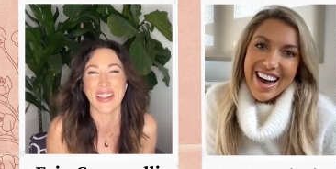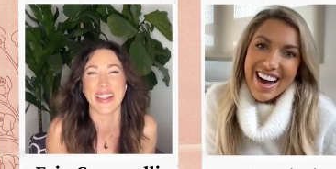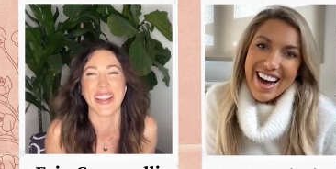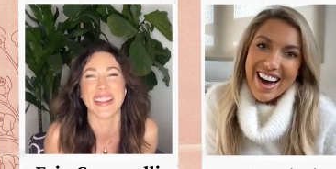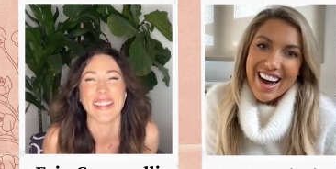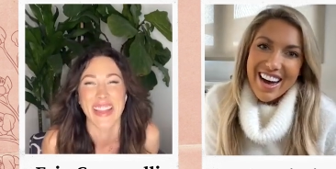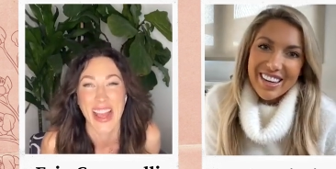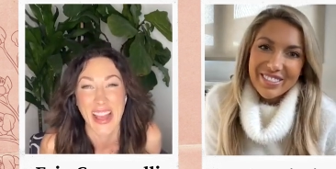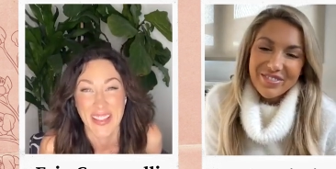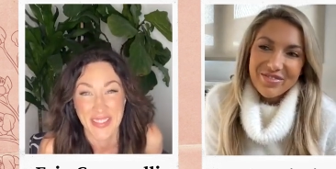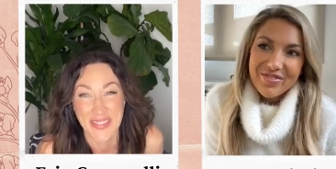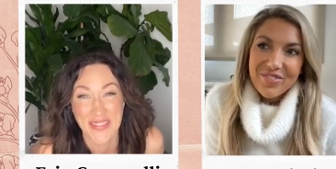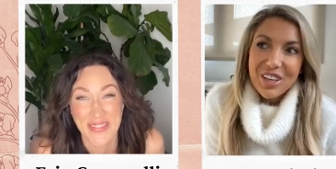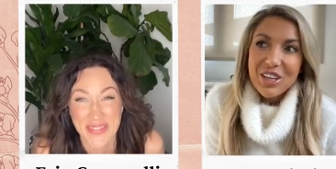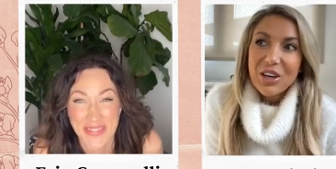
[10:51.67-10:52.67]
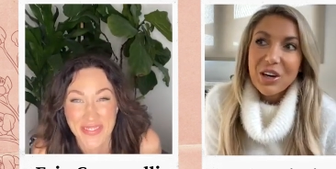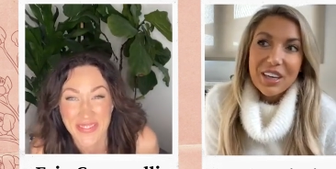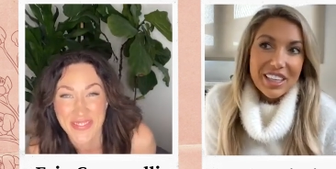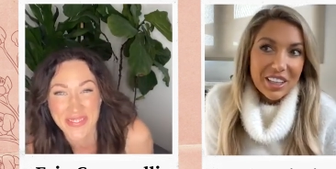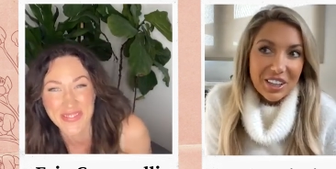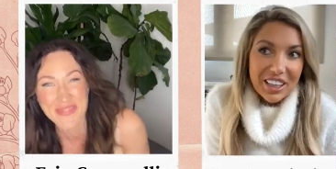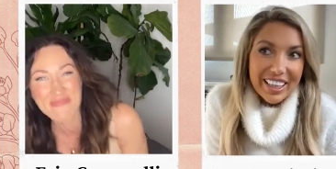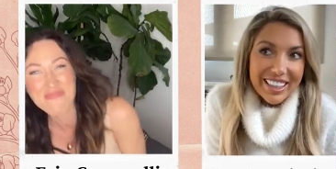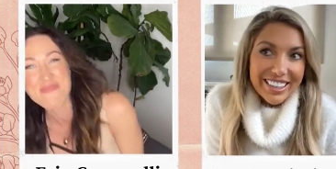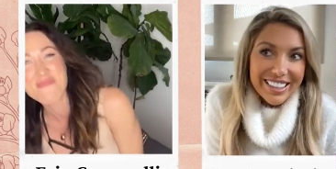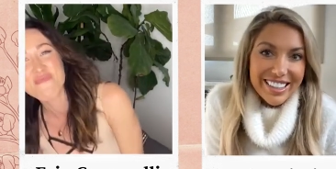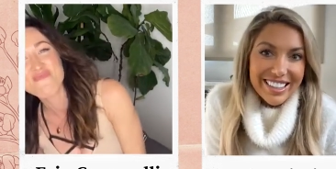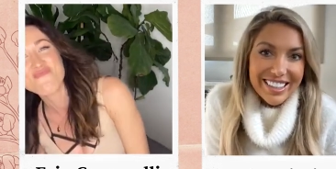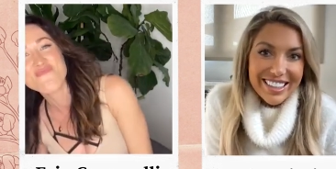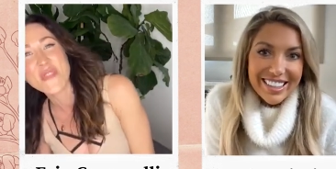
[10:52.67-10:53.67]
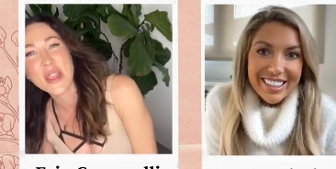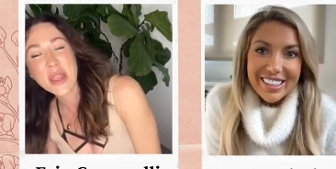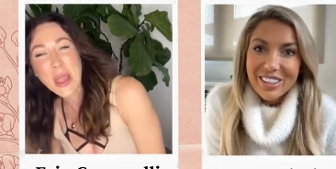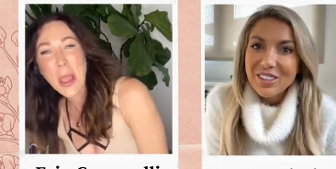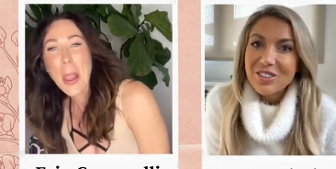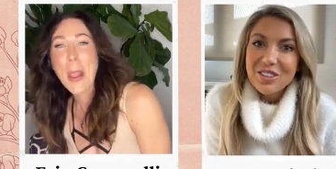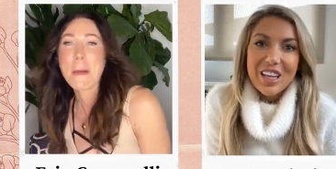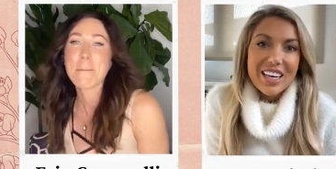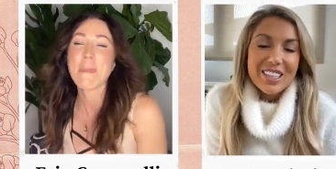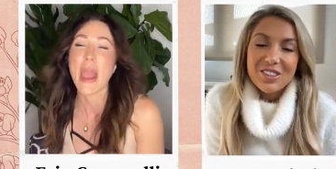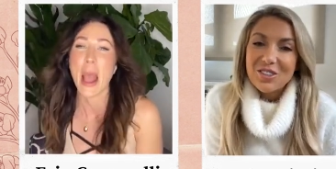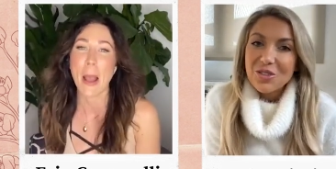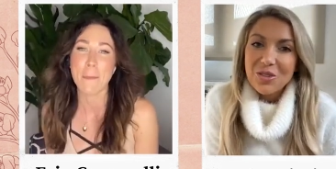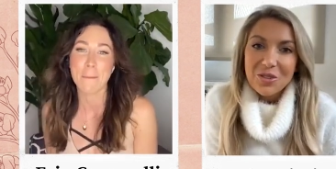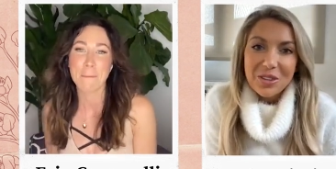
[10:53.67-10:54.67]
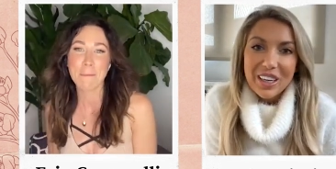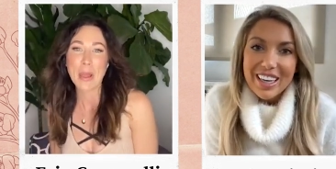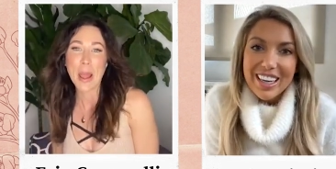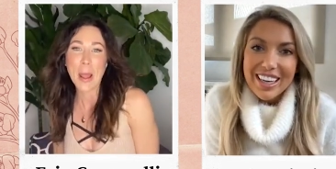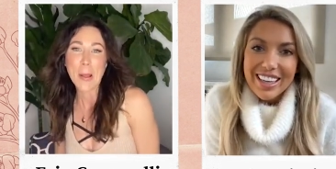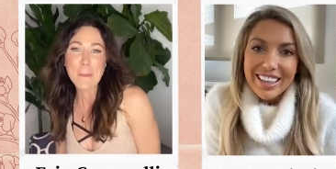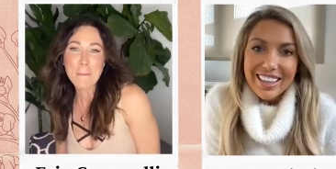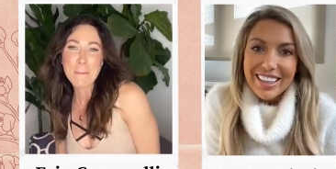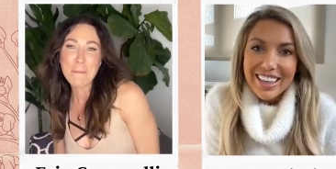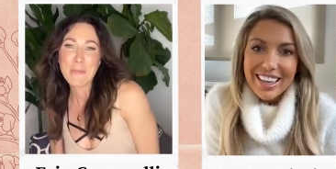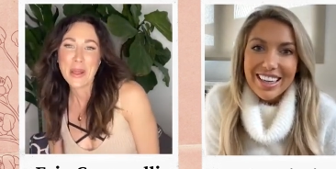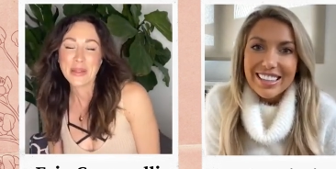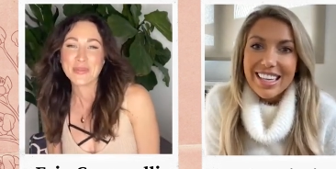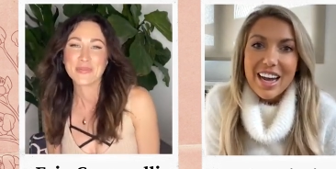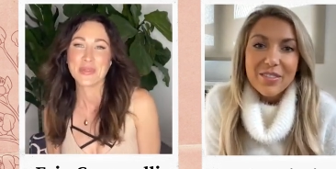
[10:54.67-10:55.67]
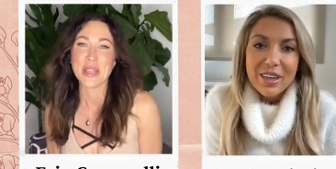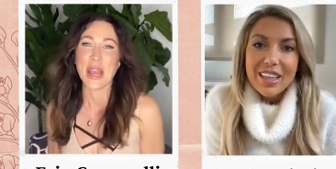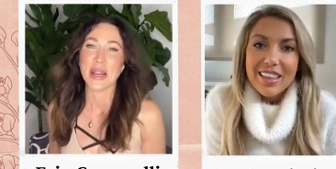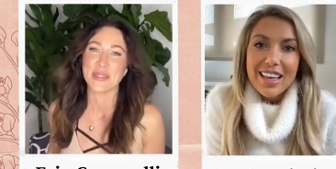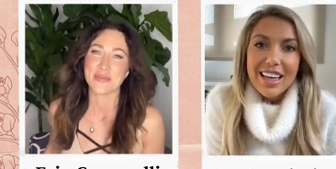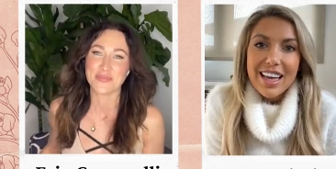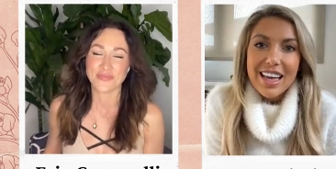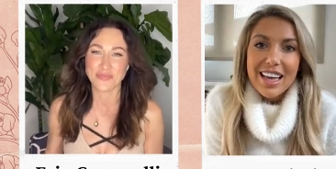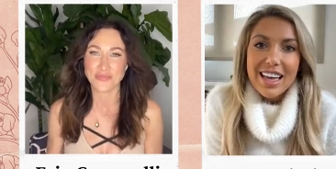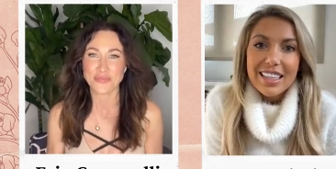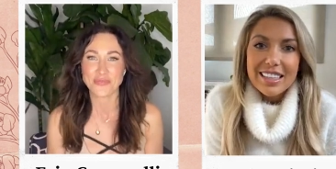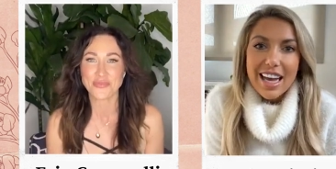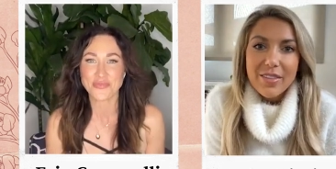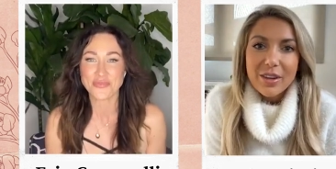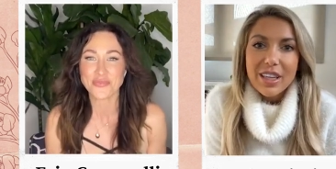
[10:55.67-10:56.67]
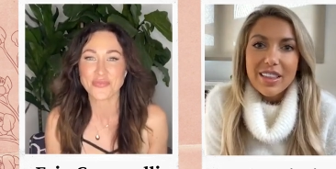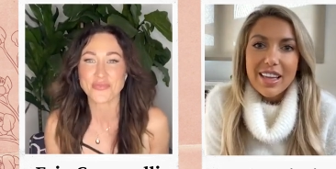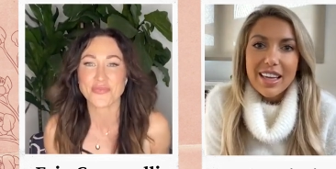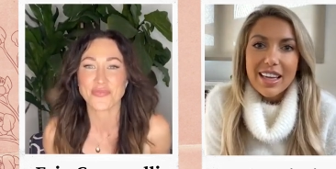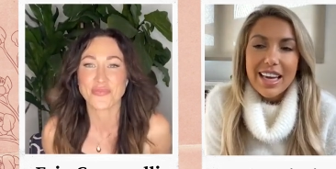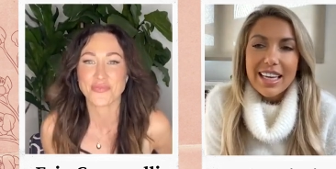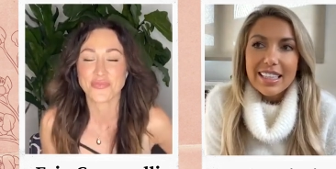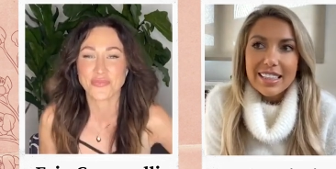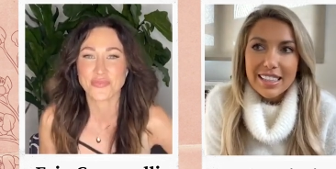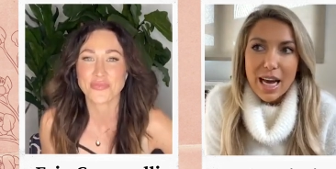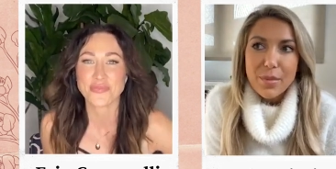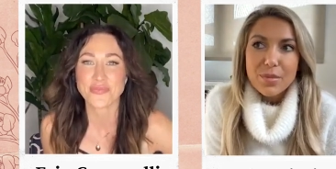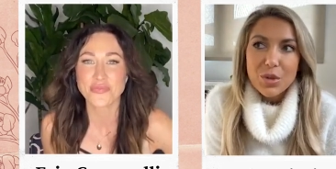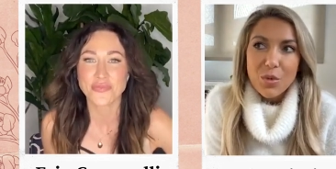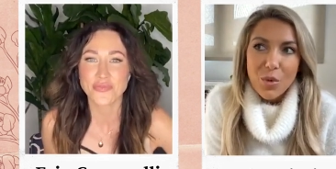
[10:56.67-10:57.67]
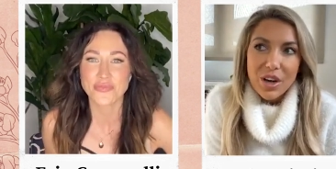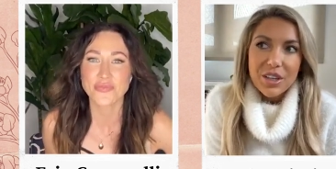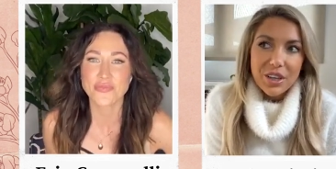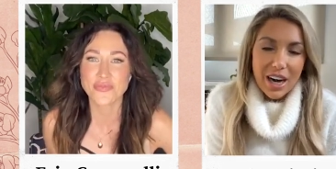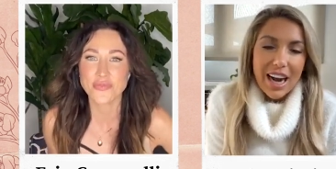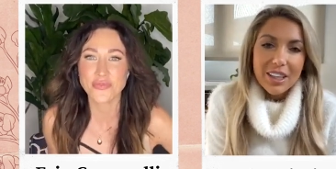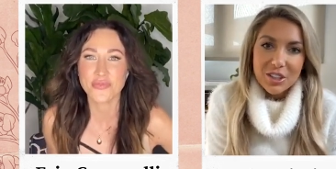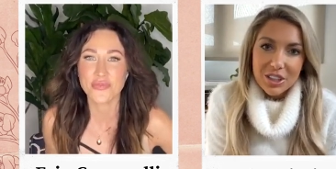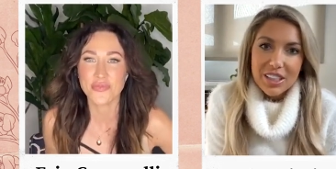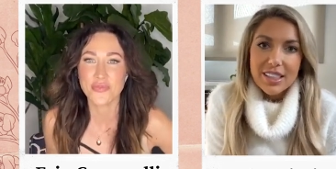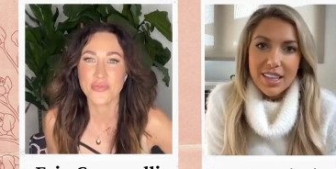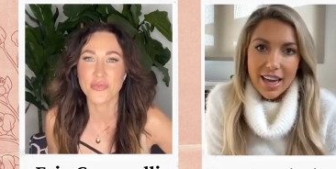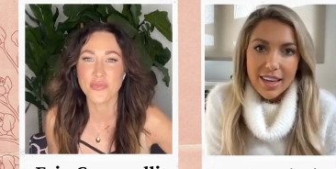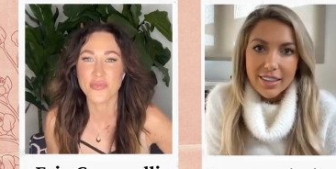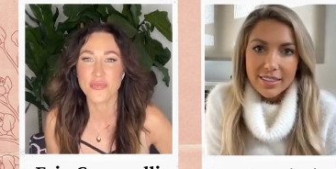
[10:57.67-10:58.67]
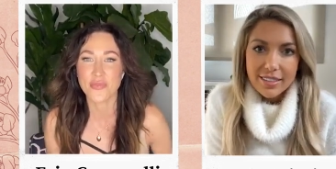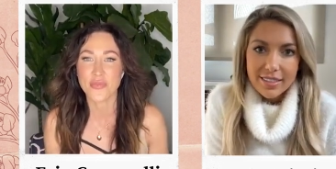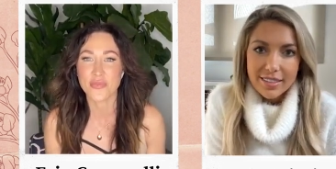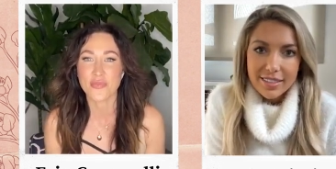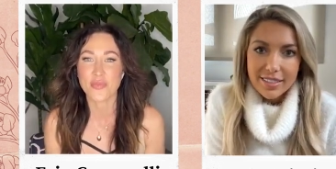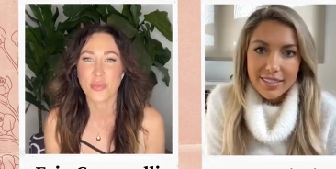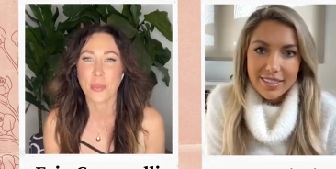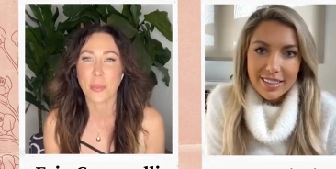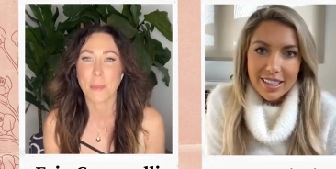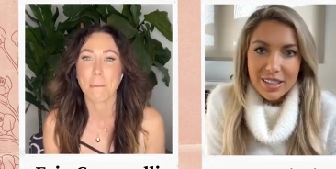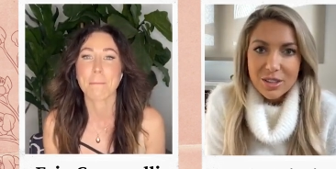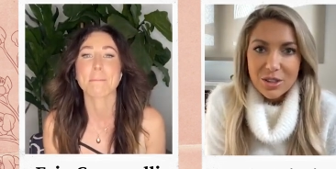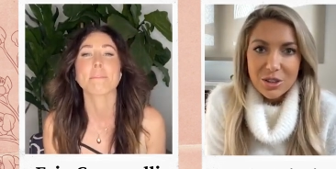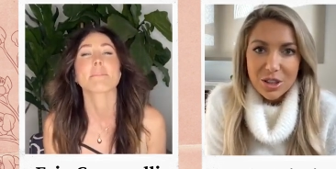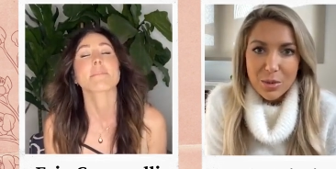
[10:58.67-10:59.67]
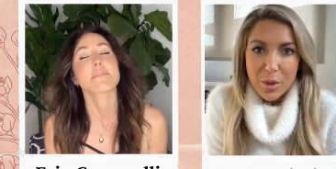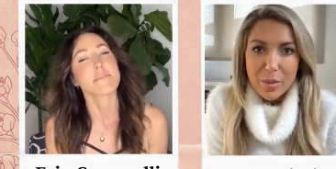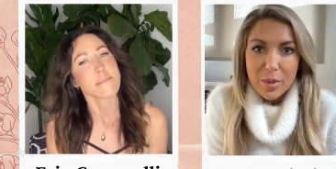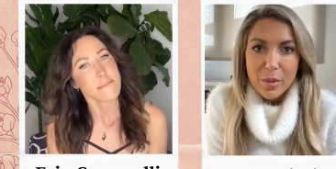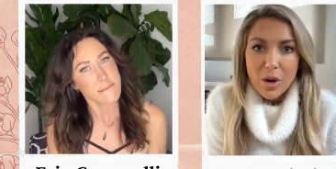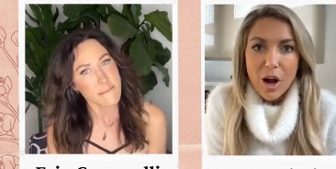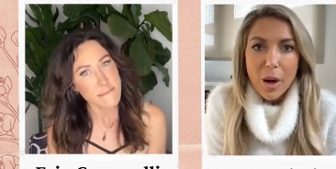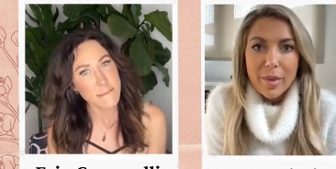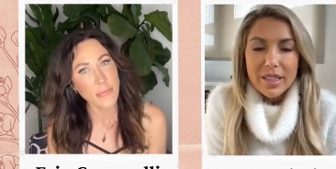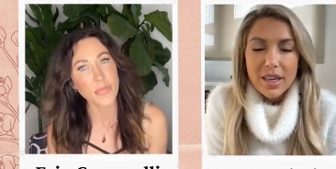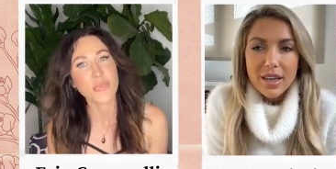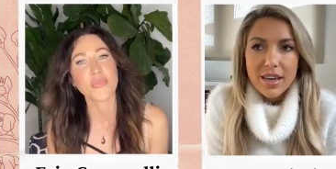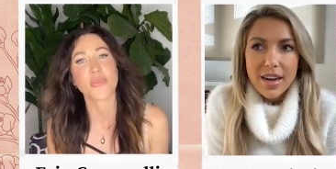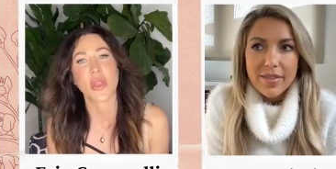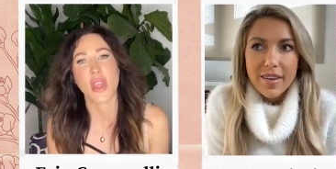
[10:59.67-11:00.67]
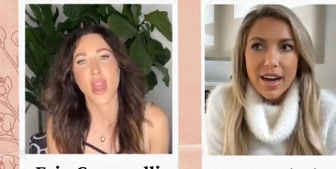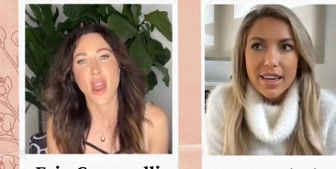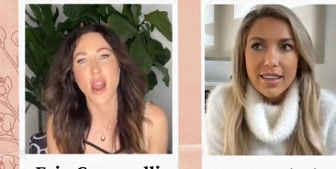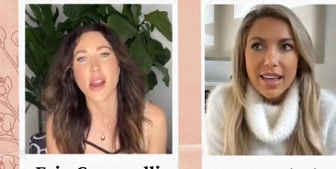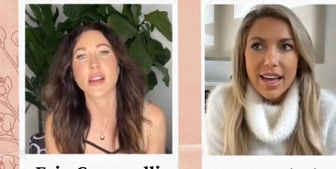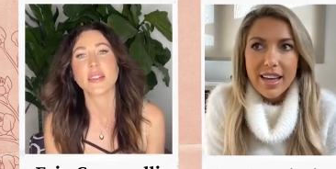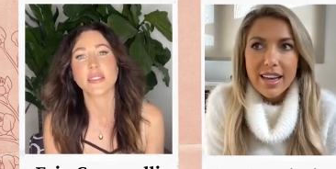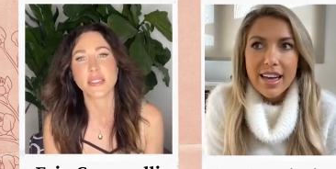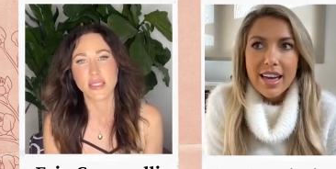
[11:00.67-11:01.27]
Speaker 1: um, your earrings, your like yeah. jewelry. It's everything. Yeah. It's everything except what you're actually saying, is usually what people comment on. And I find that